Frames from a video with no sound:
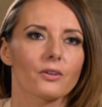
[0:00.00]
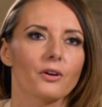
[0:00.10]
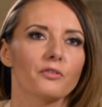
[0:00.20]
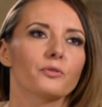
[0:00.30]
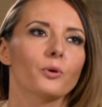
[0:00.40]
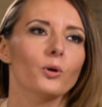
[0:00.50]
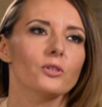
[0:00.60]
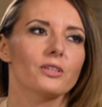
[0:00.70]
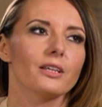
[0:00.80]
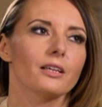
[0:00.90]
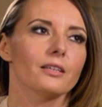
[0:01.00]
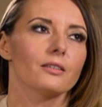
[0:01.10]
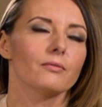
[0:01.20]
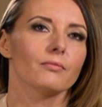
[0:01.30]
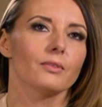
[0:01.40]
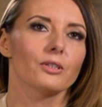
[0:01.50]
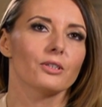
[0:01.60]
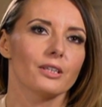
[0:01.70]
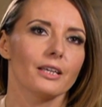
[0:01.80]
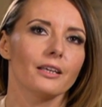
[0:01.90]
Of course, that
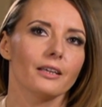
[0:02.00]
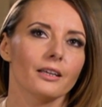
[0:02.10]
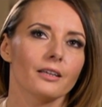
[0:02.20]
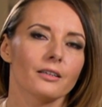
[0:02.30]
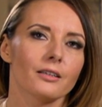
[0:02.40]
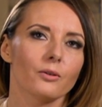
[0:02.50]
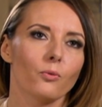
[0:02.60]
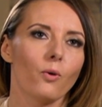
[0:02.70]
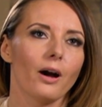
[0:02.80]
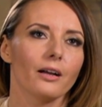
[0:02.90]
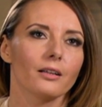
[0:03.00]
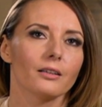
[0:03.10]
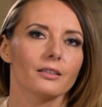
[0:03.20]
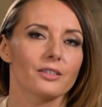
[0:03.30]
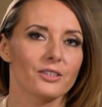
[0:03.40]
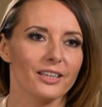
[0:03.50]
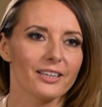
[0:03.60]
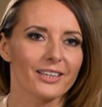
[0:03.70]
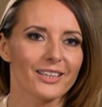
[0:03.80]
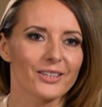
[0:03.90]
singing while
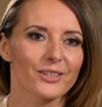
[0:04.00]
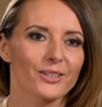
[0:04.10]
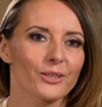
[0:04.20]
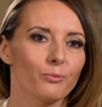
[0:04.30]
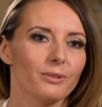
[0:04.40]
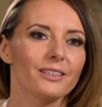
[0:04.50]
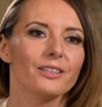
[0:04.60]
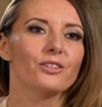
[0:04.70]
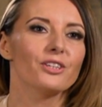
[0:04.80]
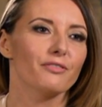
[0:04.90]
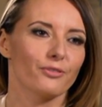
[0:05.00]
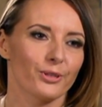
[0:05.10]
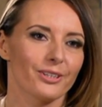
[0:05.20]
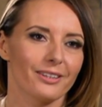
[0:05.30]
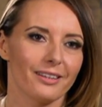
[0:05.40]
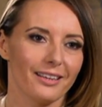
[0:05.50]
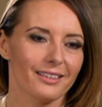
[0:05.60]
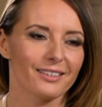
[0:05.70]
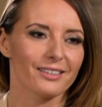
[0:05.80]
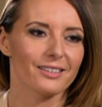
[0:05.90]
sitting is completely different
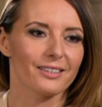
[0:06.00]
than